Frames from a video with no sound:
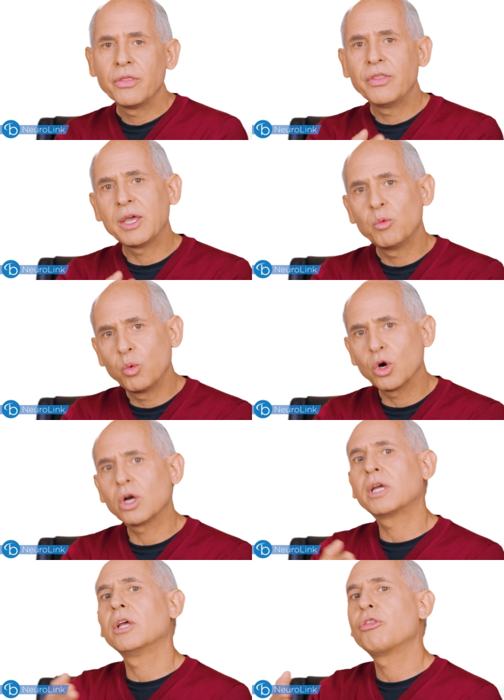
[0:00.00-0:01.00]
they
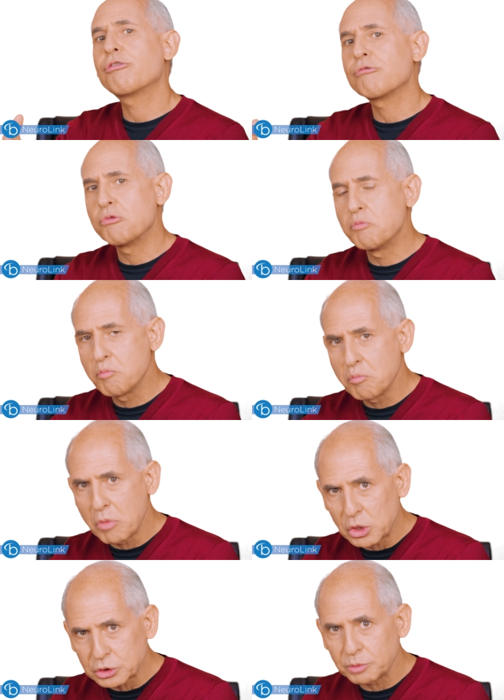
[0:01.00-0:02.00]
work through
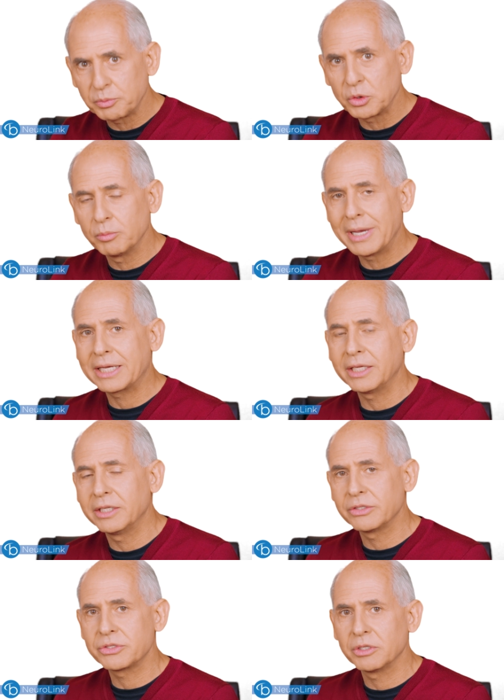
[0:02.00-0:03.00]
multiple
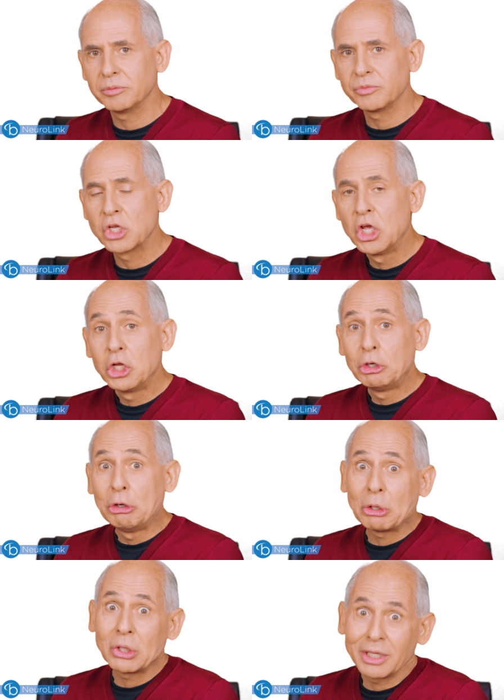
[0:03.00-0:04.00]
mechanisms.
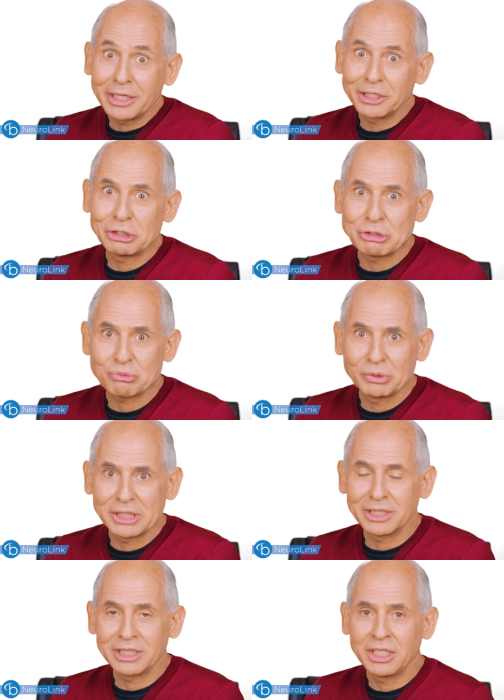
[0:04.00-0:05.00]
NeuroLink is
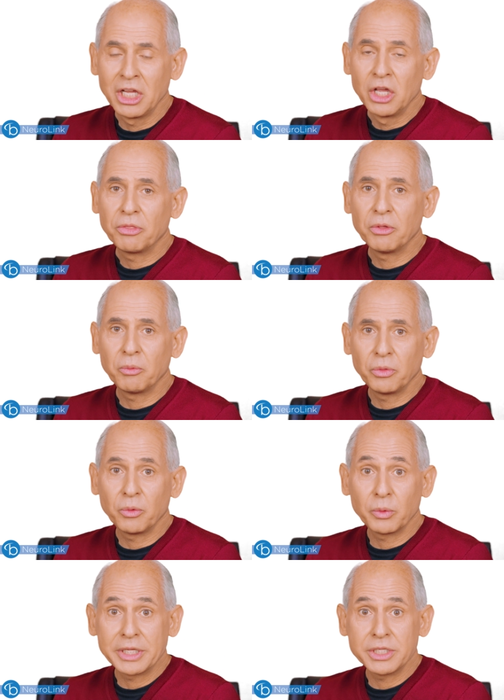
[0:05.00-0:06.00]
really the,
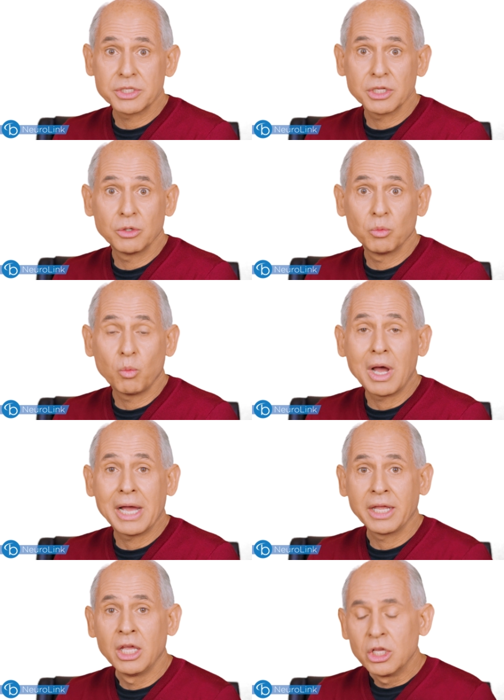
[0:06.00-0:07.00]
the reason
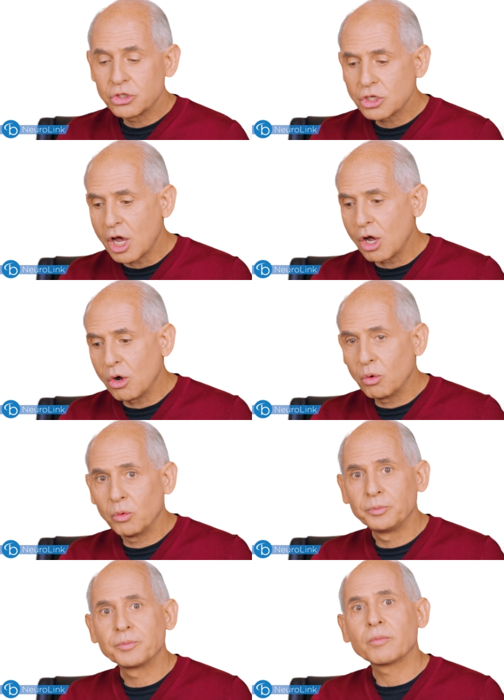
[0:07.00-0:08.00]
why.
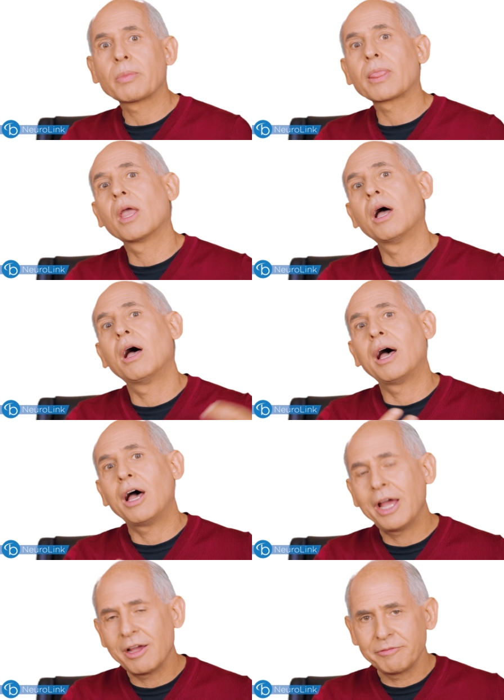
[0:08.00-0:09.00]
So,
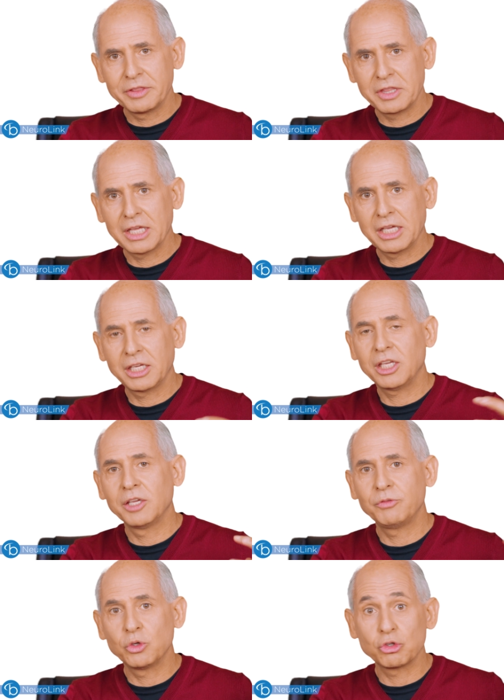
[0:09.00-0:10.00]
I often think
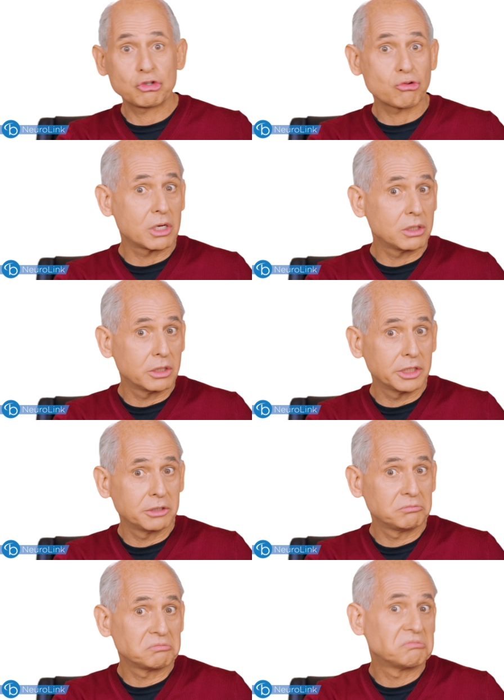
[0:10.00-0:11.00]
if you're
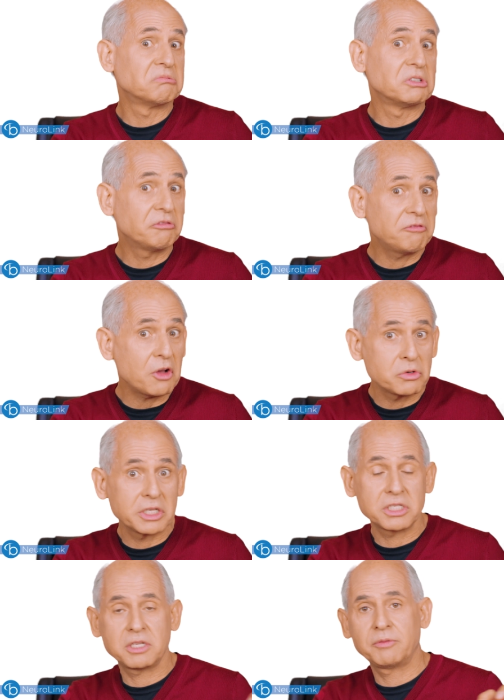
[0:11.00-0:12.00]
struggling with
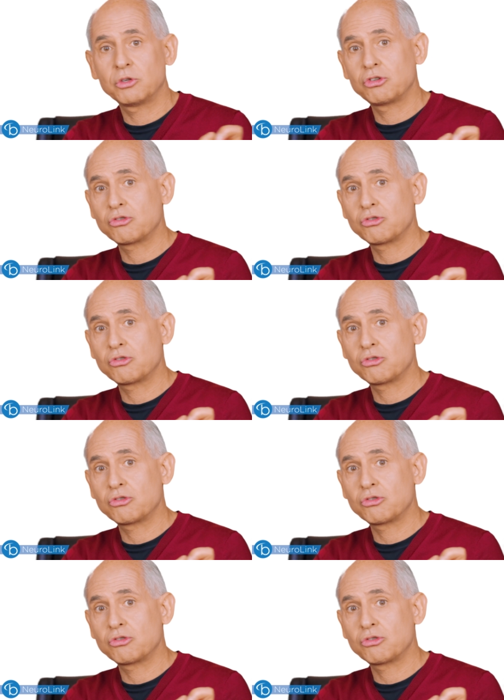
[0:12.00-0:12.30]
focus, if you're